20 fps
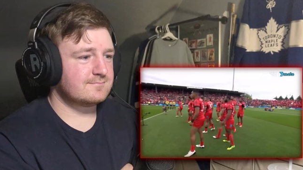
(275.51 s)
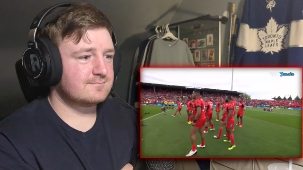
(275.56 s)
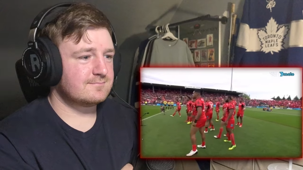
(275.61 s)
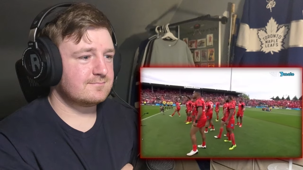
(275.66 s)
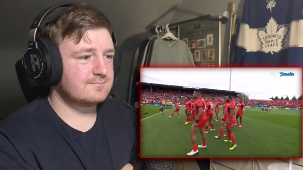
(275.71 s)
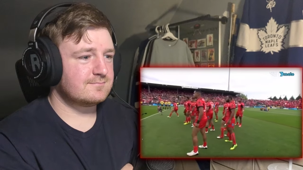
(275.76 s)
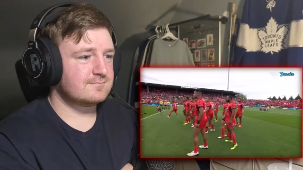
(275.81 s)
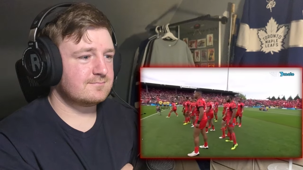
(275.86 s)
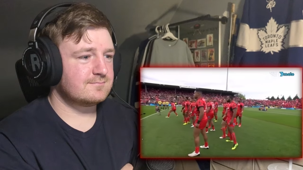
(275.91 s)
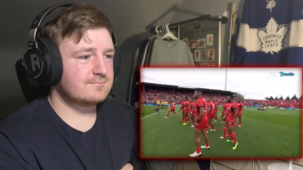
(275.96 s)

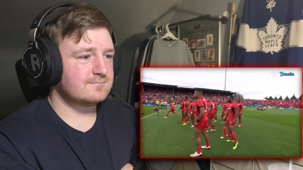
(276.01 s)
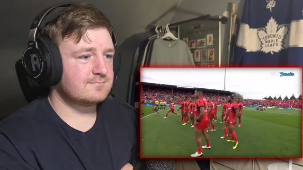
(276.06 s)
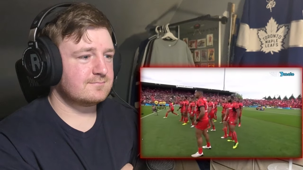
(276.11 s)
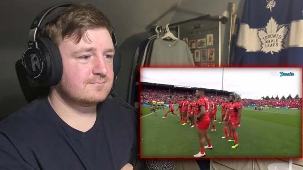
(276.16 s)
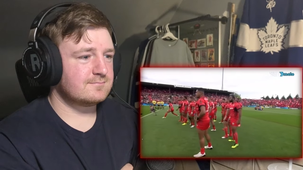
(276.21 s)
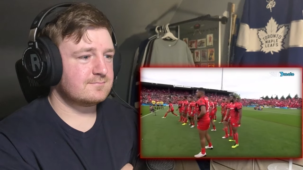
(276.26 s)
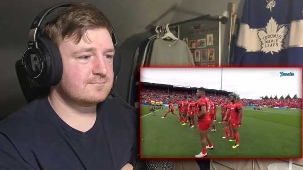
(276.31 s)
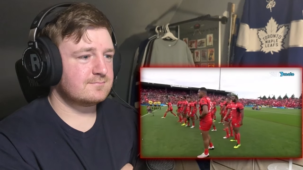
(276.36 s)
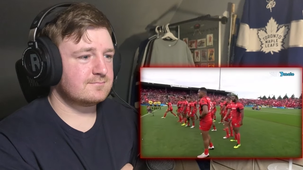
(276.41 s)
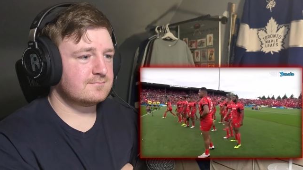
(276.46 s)

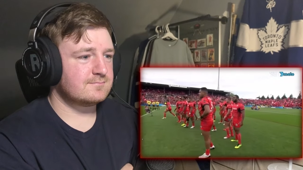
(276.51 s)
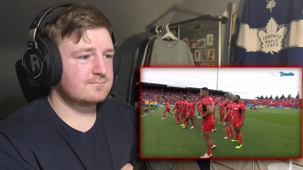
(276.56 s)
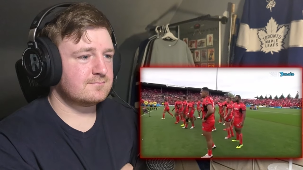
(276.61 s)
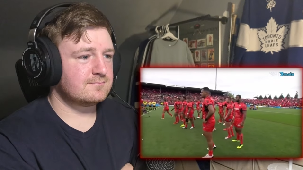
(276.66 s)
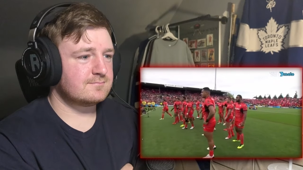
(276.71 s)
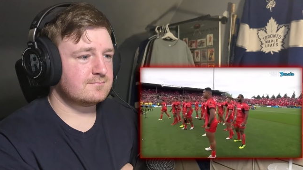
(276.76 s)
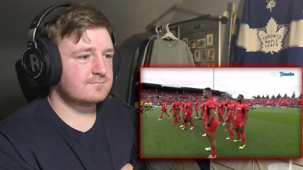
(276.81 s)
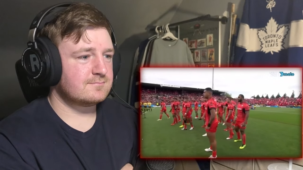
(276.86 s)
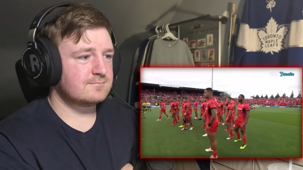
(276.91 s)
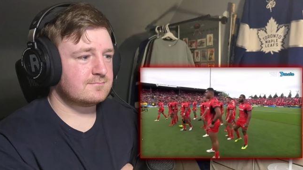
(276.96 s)

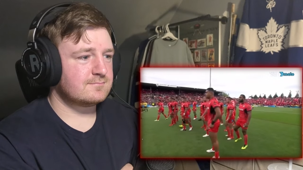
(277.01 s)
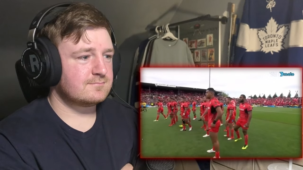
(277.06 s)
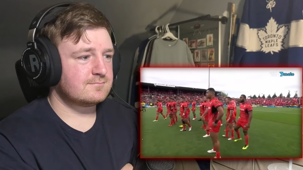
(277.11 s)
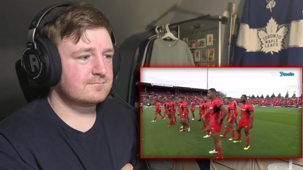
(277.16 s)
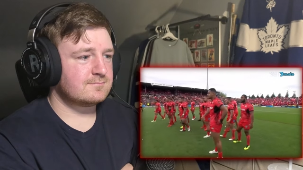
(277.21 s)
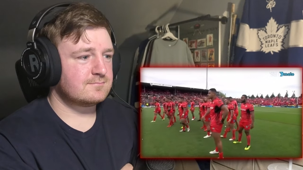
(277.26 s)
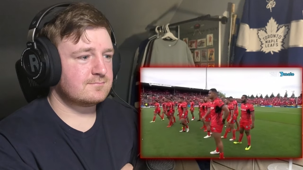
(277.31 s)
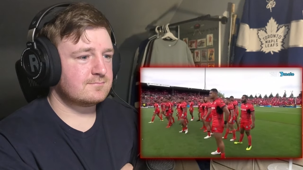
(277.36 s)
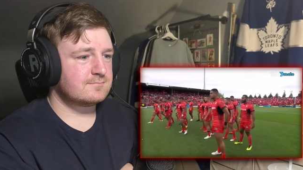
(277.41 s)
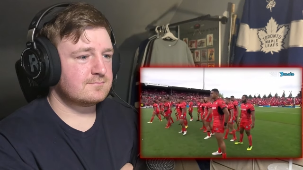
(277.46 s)

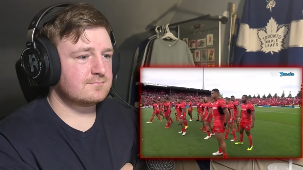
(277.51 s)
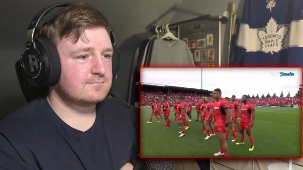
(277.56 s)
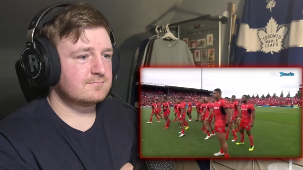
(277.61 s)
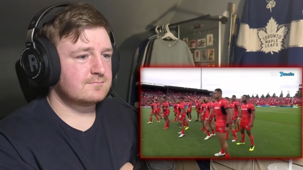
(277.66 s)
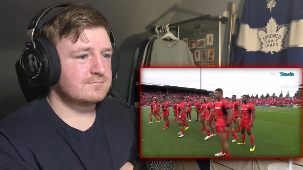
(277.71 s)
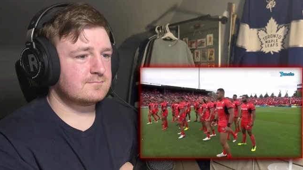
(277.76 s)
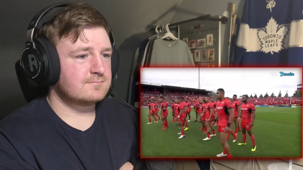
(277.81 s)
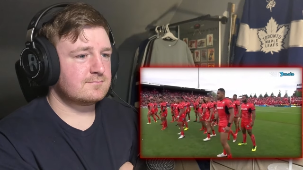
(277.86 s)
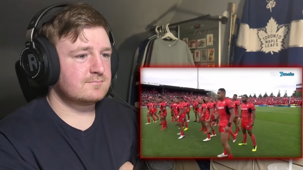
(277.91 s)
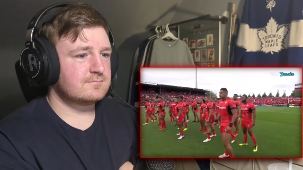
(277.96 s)

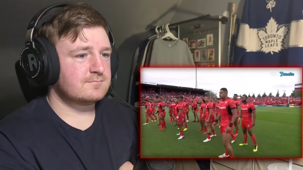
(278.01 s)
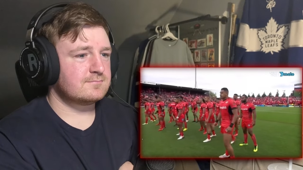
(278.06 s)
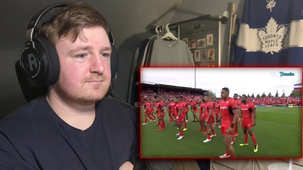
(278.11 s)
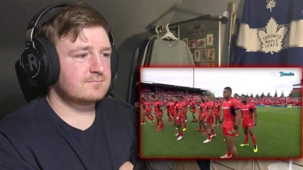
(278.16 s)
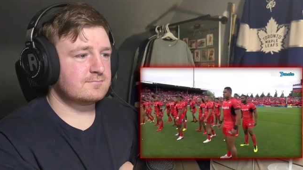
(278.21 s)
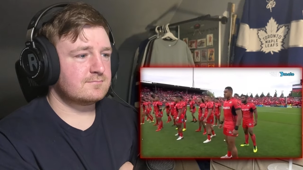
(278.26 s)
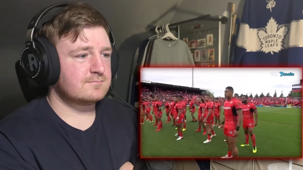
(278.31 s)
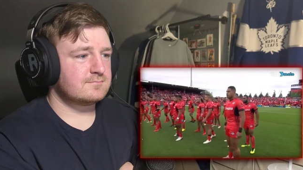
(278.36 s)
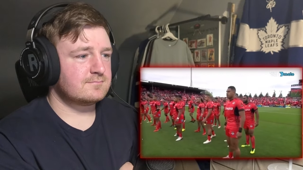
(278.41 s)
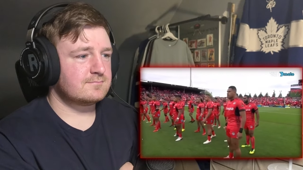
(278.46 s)

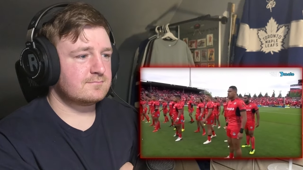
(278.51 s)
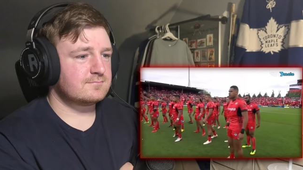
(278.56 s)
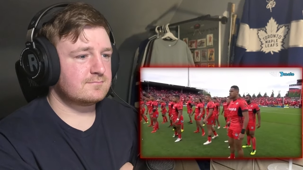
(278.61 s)
Nobody speaks.